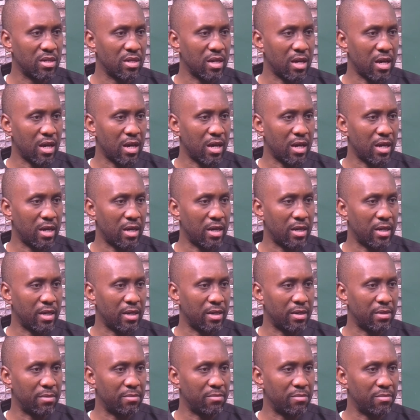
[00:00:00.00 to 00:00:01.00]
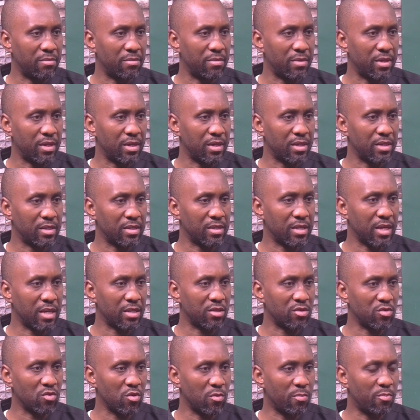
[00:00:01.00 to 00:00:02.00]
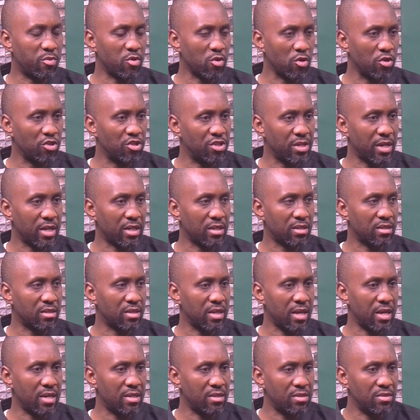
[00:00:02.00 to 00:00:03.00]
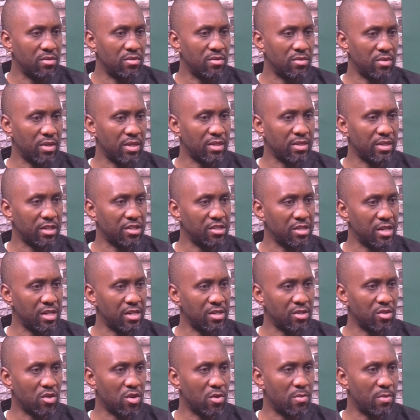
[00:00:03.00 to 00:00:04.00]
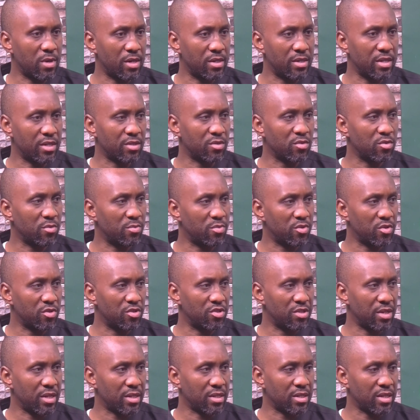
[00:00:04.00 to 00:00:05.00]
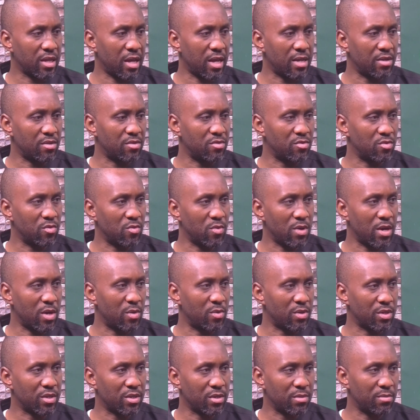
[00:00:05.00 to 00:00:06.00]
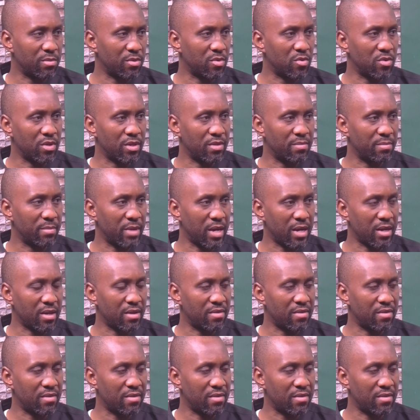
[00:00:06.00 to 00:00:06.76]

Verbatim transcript: um, there's no project, then you essentially come out. There's no project. I don't know why we keep going back.